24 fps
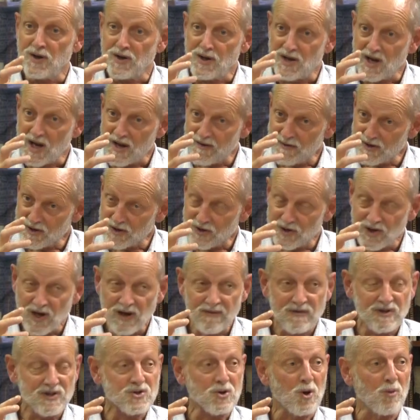never,
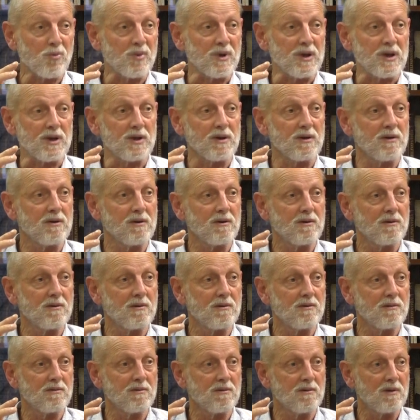never stopping,
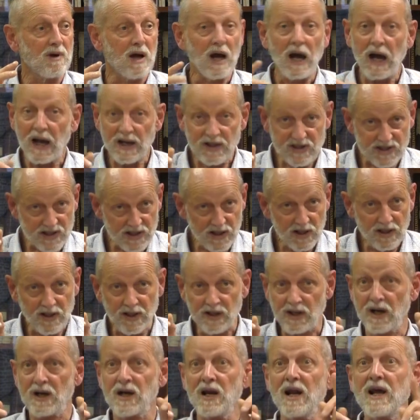until
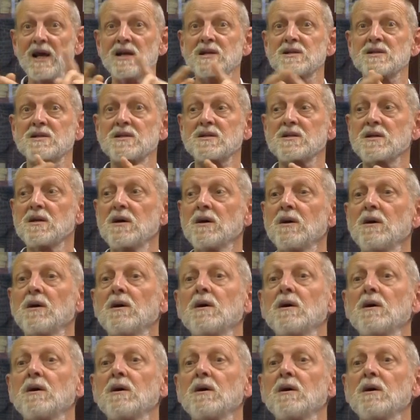and unless